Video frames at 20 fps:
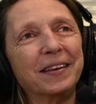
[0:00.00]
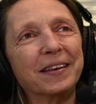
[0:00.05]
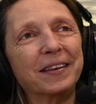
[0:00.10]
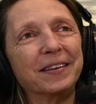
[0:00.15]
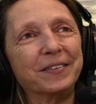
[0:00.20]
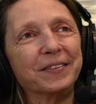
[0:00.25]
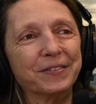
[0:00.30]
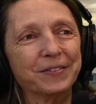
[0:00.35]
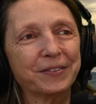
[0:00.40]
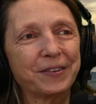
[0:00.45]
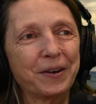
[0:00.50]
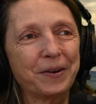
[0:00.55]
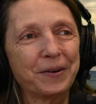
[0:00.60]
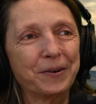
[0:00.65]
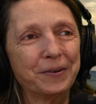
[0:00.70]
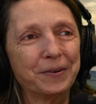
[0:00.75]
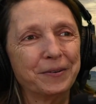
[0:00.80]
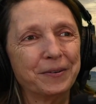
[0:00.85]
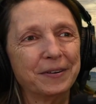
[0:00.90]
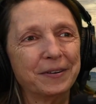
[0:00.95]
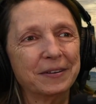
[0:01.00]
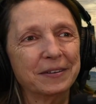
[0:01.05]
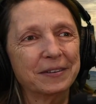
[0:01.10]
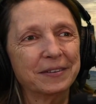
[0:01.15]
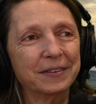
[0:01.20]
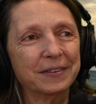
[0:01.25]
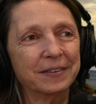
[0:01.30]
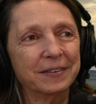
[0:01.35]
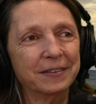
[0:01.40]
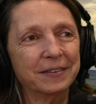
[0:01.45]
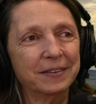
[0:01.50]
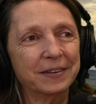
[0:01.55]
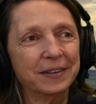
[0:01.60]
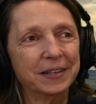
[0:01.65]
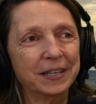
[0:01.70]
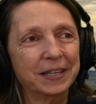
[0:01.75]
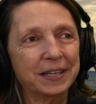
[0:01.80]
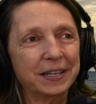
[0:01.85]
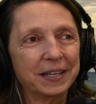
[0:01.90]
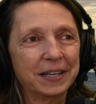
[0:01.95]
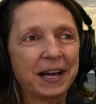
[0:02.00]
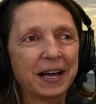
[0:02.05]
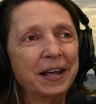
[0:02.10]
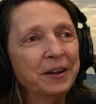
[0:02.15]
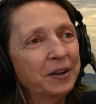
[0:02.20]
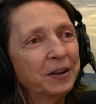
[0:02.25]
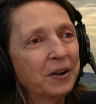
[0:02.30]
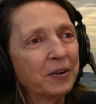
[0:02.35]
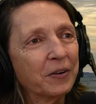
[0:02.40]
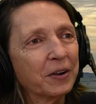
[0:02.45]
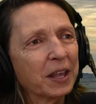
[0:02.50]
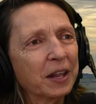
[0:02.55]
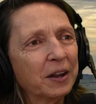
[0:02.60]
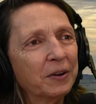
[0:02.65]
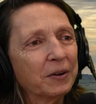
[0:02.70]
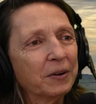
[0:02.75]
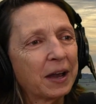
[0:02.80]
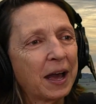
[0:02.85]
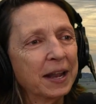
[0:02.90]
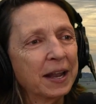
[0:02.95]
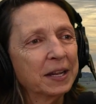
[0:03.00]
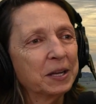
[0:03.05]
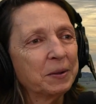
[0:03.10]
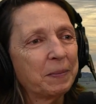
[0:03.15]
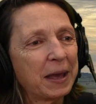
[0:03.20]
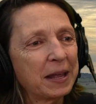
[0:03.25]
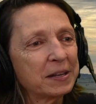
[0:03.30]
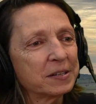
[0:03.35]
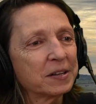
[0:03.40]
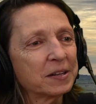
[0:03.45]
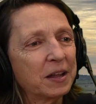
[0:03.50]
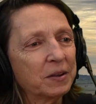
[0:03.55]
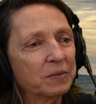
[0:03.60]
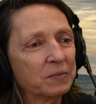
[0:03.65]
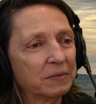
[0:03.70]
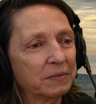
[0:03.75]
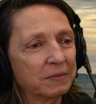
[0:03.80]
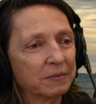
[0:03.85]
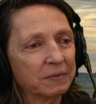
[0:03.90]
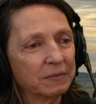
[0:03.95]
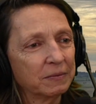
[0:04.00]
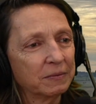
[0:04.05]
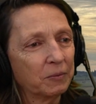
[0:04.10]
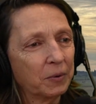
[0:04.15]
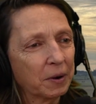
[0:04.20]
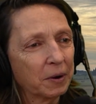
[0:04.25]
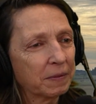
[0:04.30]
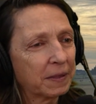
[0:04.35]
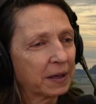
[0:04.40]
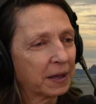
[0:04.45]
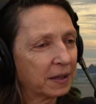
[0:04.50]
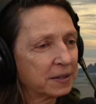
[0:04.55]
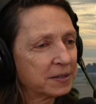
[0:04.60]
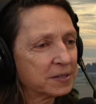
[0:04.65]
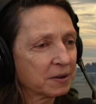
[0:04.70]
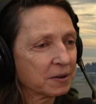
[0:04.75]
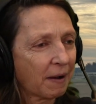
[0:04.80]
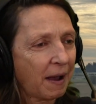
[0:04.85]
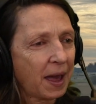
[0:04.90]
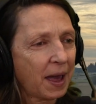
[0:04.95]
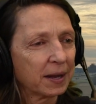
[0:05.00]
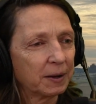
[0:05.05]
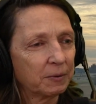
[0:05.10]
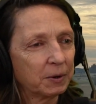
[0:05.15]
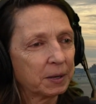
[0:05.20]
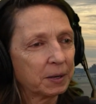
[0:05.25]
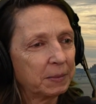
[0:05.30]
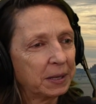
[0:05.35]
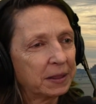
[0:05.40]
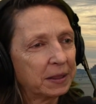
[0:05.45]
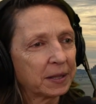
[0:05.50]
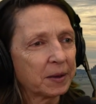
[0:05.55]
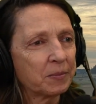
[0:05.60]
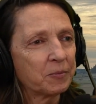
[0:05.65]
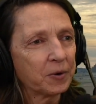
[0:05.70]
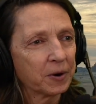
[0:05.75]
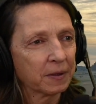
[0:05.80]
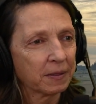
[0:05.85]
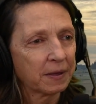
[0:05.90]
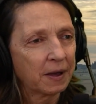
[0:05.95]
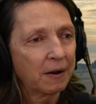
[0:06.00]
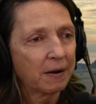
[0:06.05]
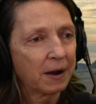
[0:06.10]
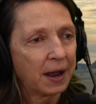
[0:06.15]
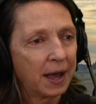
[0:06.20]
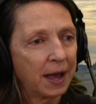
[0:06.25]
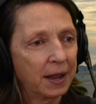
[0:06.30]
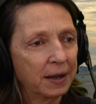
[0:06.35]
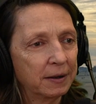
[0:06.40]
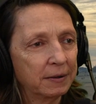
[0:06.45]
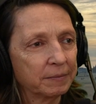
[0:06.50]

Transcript: So I don't know. It kind of depends on where the kids are at. I want to meet them where they're at.